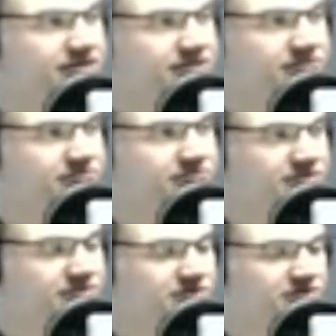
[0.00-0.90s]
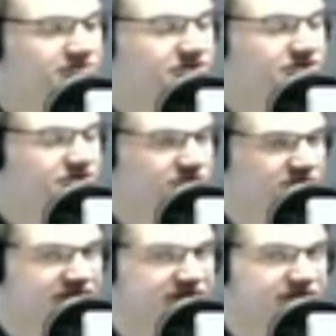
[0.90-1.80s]
but for the
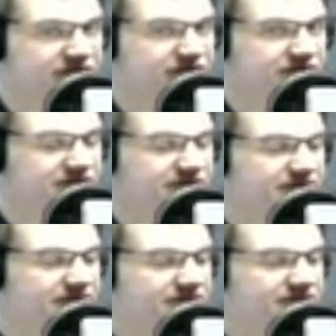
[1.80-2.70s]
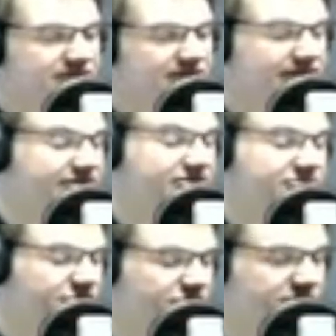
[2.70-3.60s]
majority of students, I think the
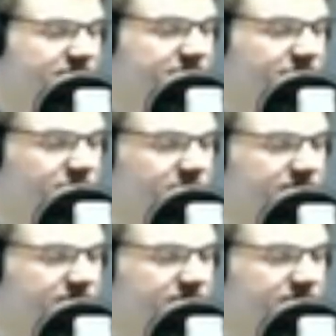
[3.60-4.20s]
majority of humans,